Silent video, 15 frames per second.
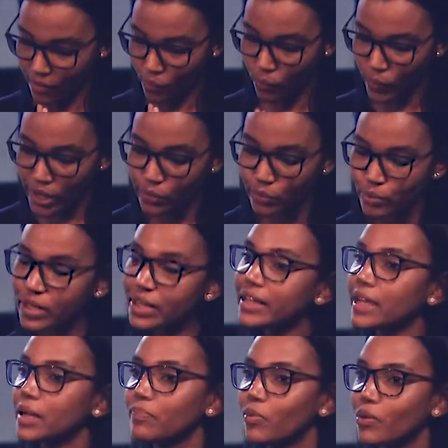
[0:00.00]
When we
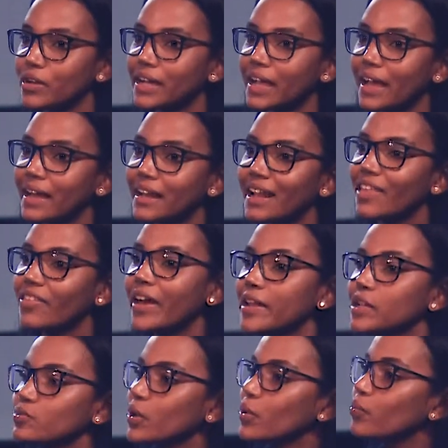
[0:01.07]
get born again, that
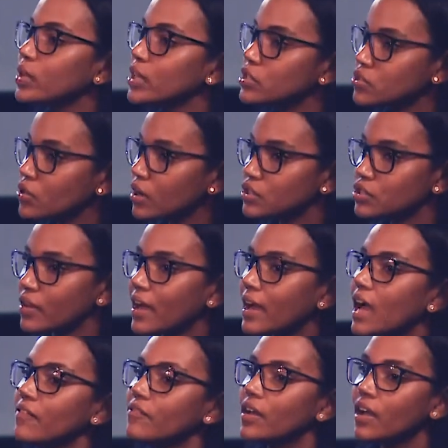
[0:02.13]
is when we start to
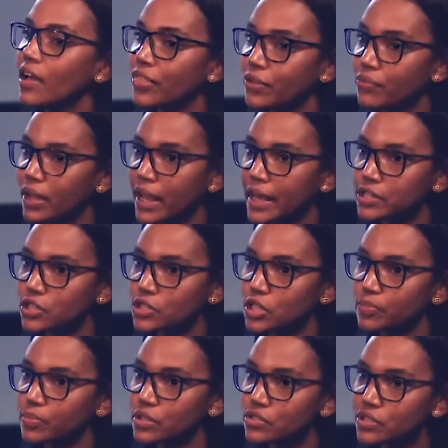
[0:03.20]
have the
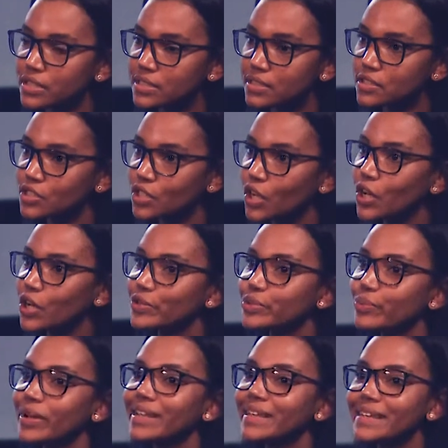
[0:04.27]
relationship with Jesus. So
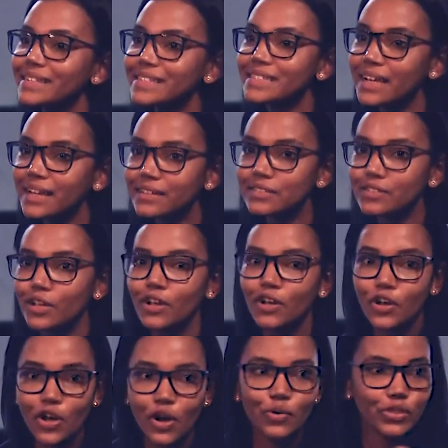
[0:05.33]
when he says,
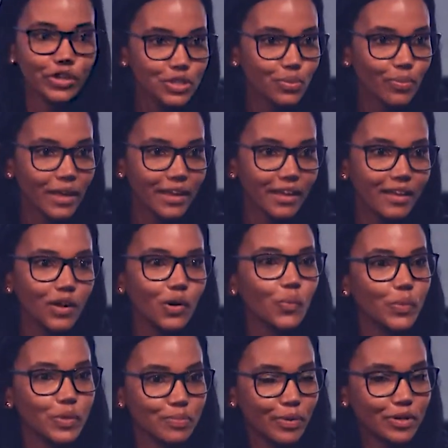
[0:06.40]
go this way,
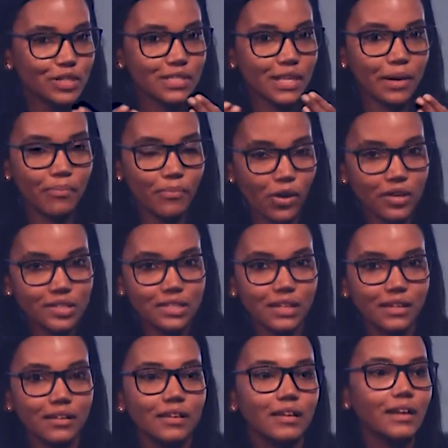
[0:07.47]
we're supposed to say,
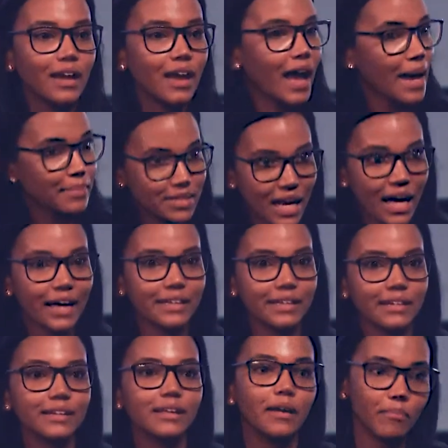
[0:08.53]
Master, I'm
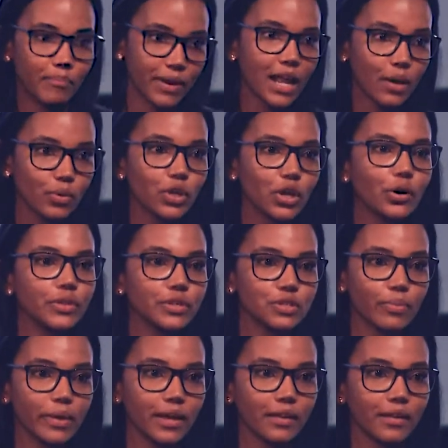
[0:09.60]
tired, but I will go this
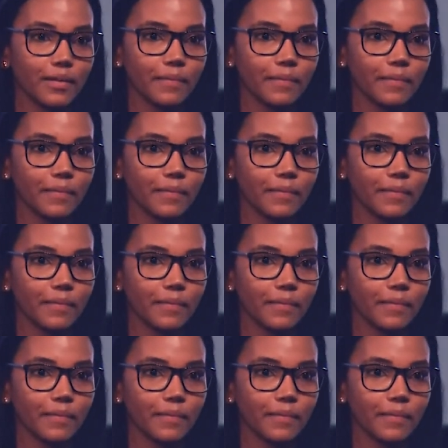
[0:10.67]
way.